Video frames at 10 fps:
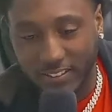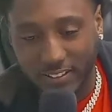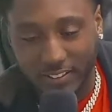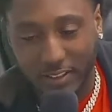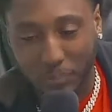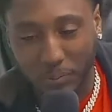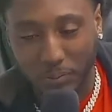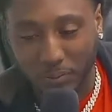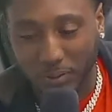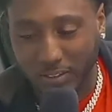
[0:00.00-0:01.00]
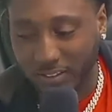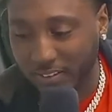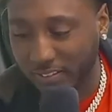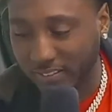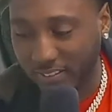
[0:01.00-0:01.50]
a couple. I
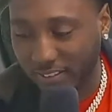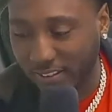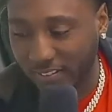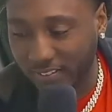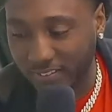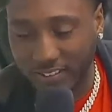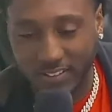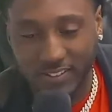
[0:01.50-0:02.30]
think sex